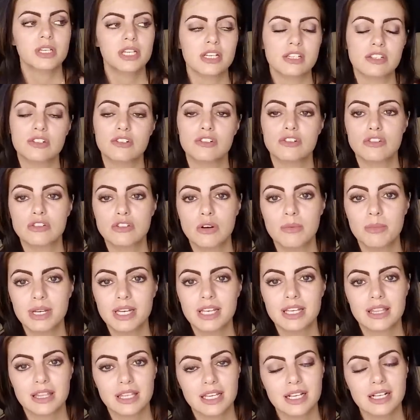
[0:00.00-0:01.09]
because there's so
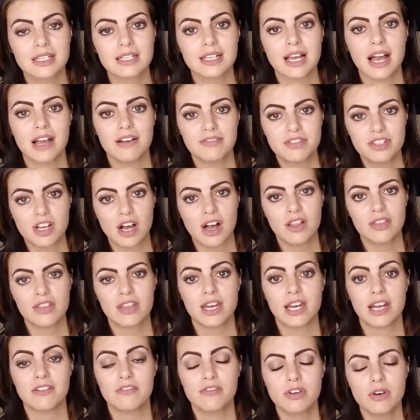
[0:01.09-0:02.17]
many things I've done
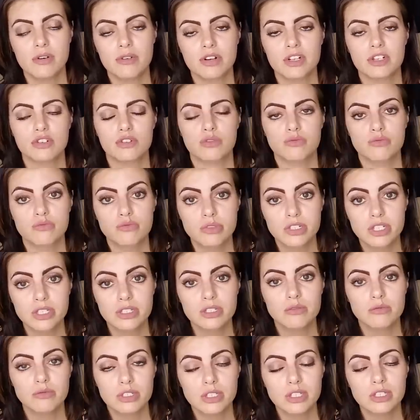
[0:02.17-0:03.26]
that I've noticed
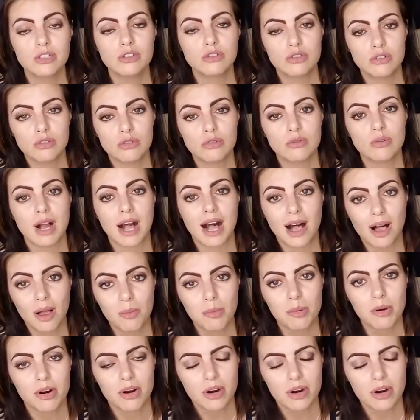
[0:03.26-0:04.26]
really, really do help